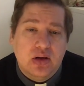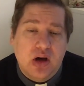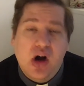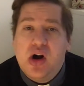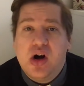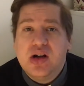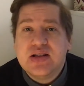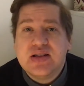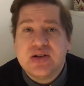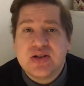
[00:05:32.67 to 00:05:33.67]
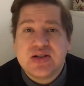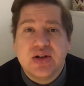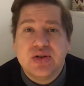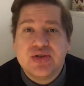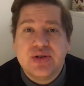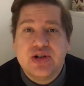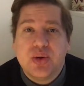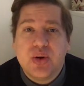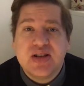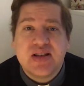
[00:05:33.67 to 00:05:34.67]
Our hearts and our souls
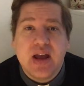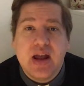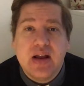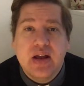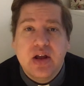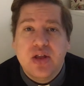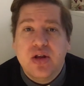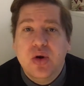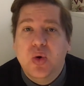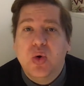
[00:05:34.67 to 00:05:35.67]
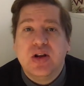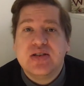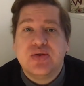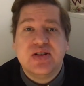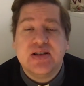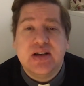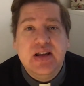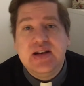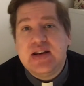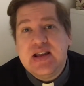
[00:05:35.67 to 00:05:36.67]
rejoice, saying, "The Lord has risen,
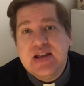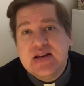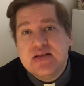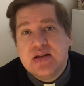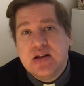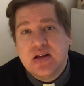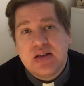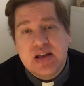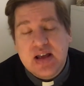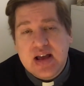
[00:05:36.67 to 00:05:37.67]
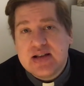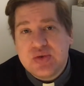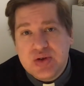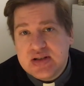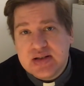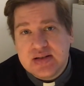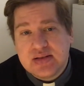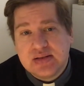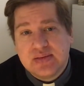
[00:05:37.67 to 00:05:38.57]
indeed he has risen."